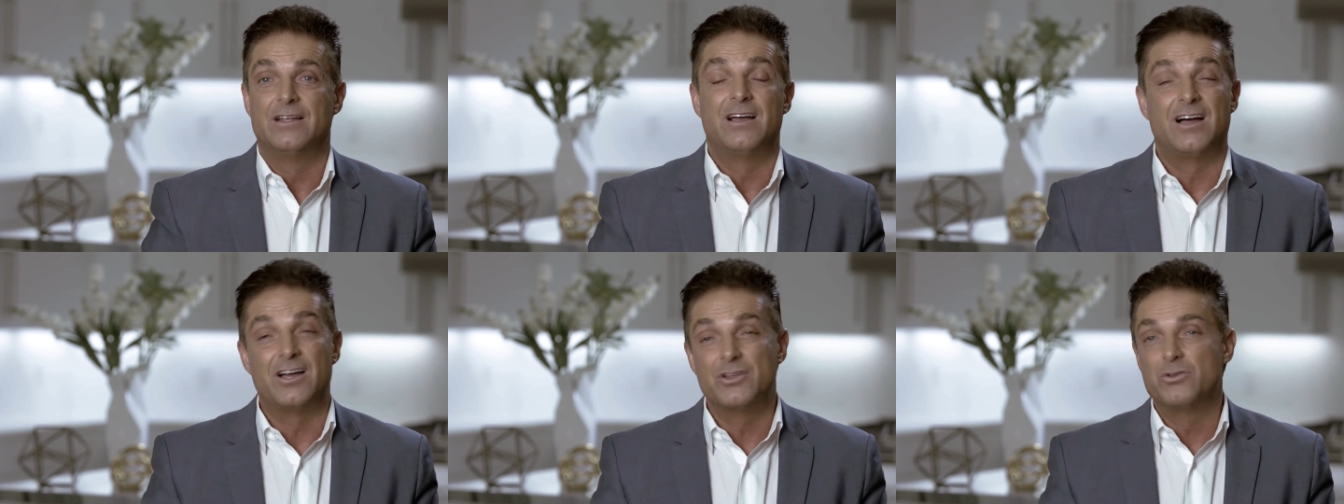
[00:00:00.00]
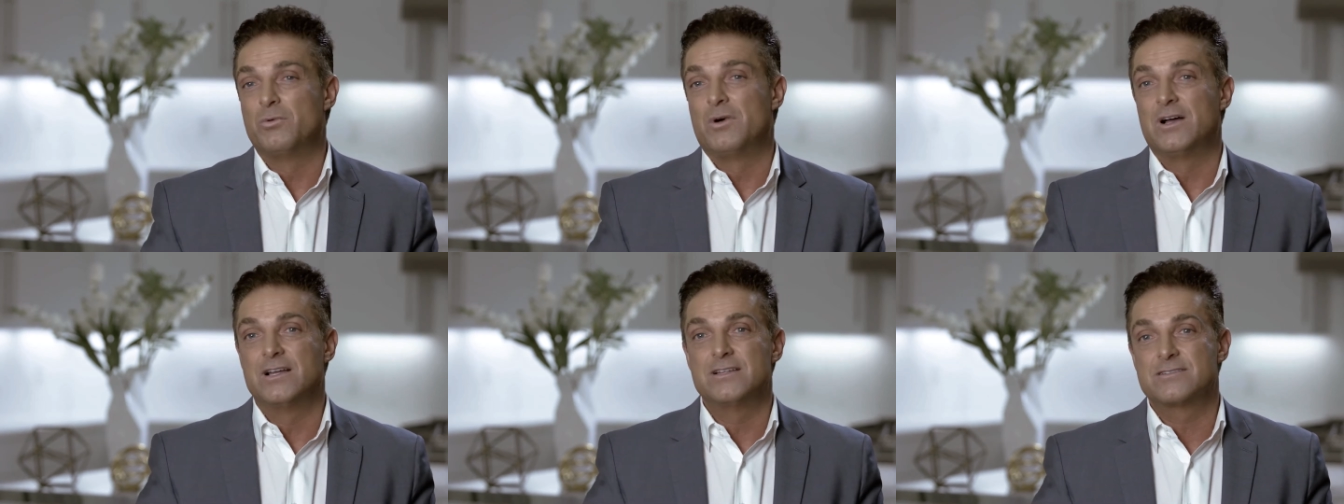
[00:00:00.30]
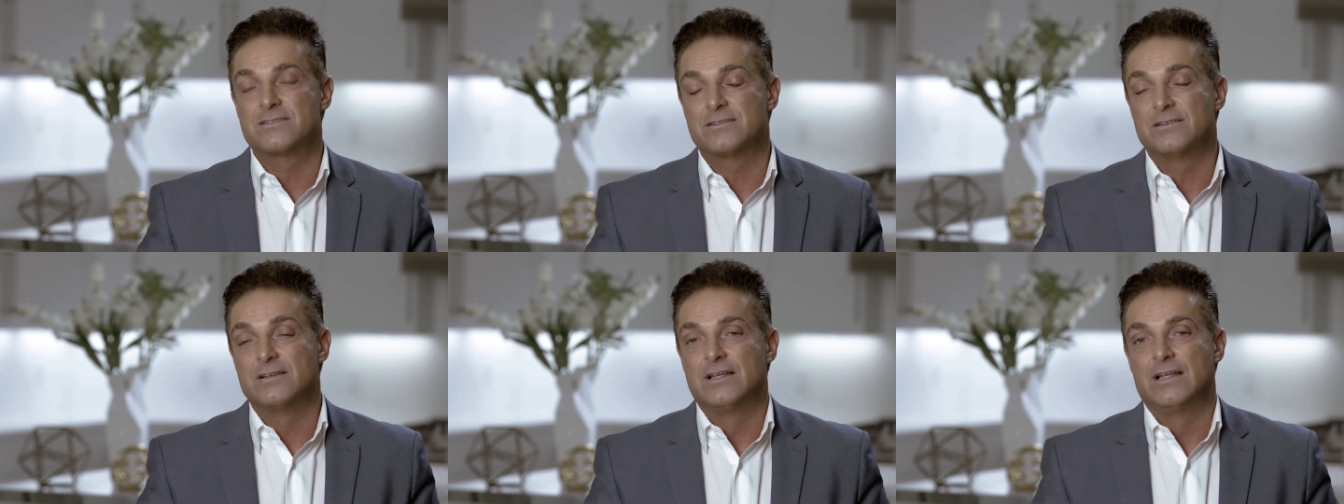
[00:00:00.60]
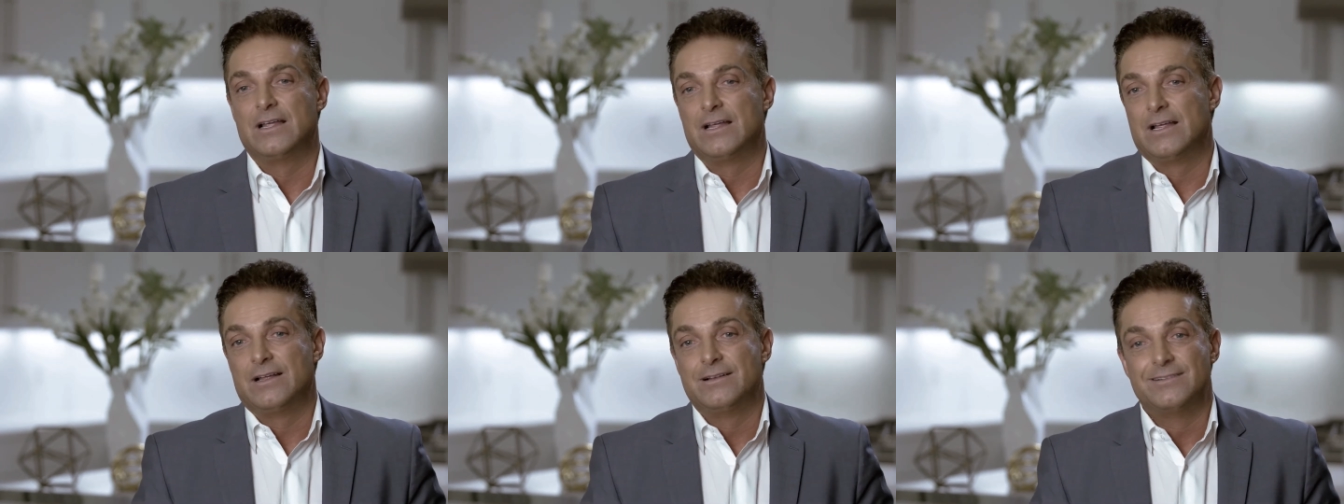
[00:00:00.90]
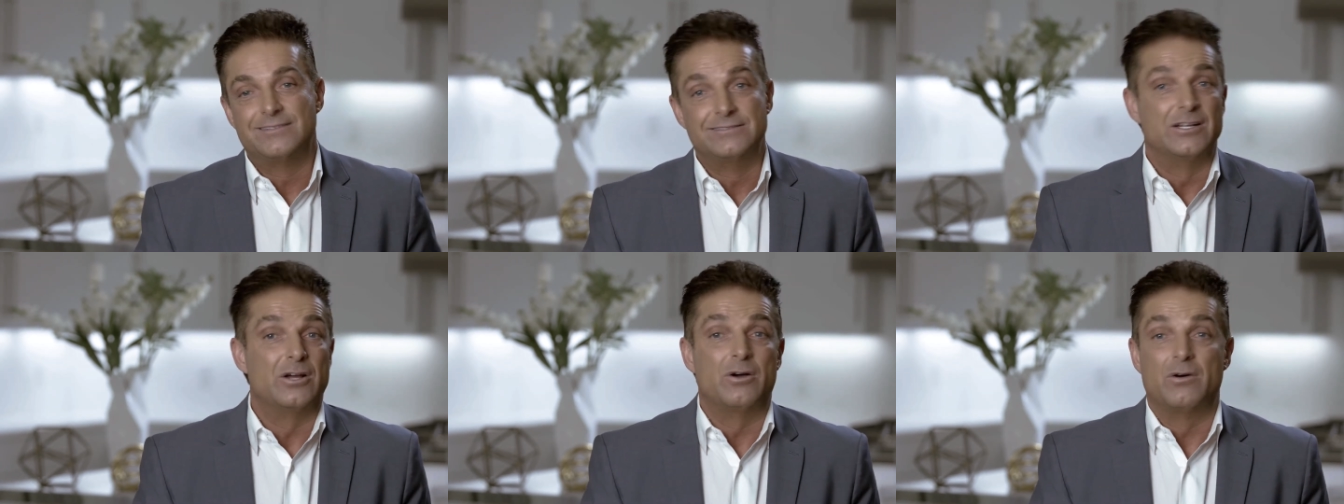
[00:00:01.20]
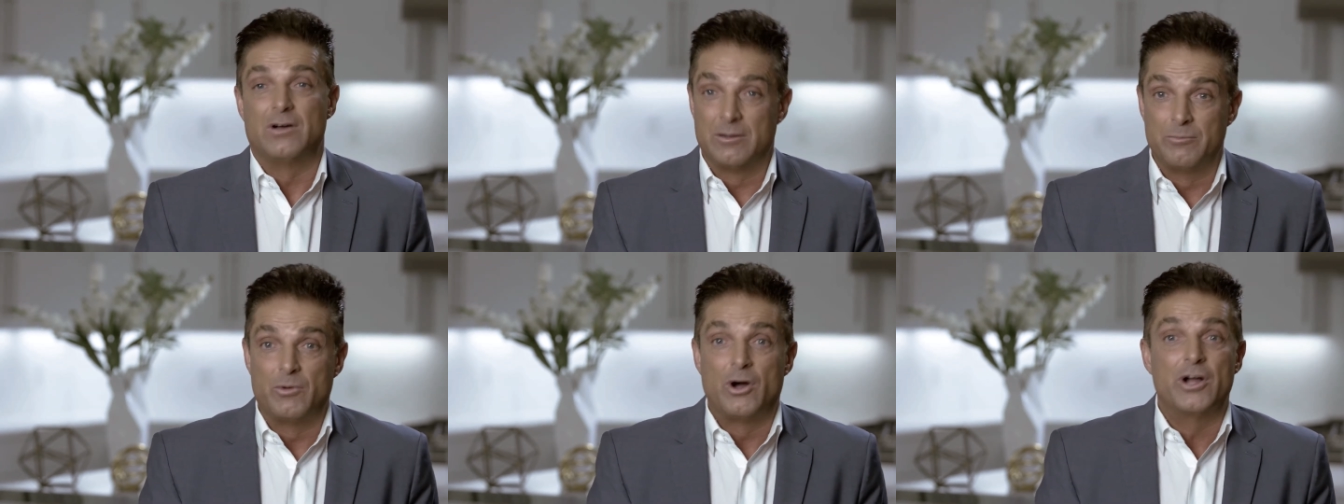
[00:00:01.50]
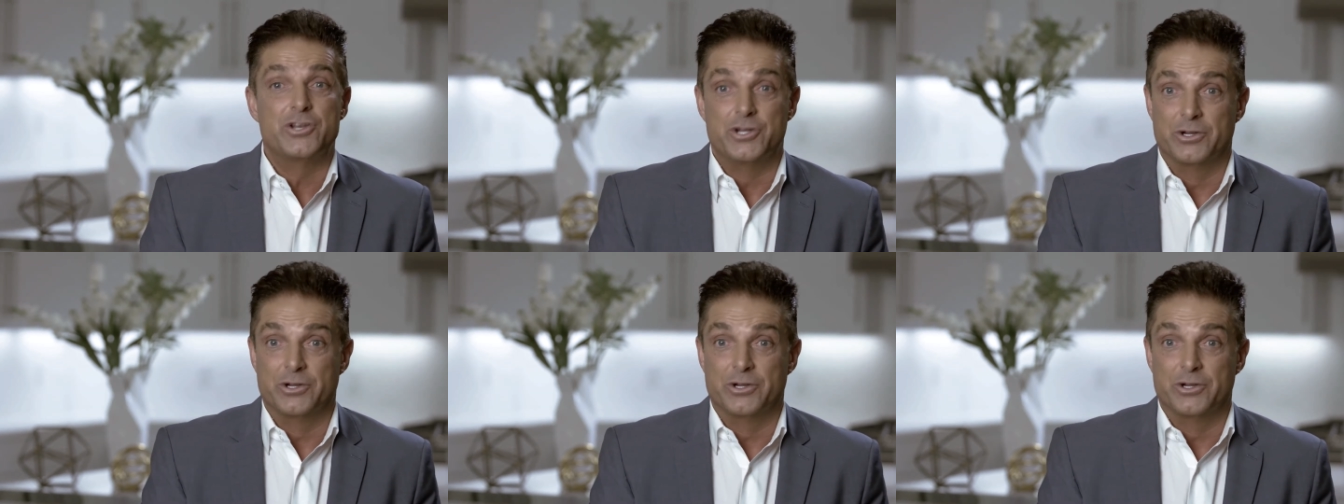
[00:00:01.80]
Otherwise, no, I'm on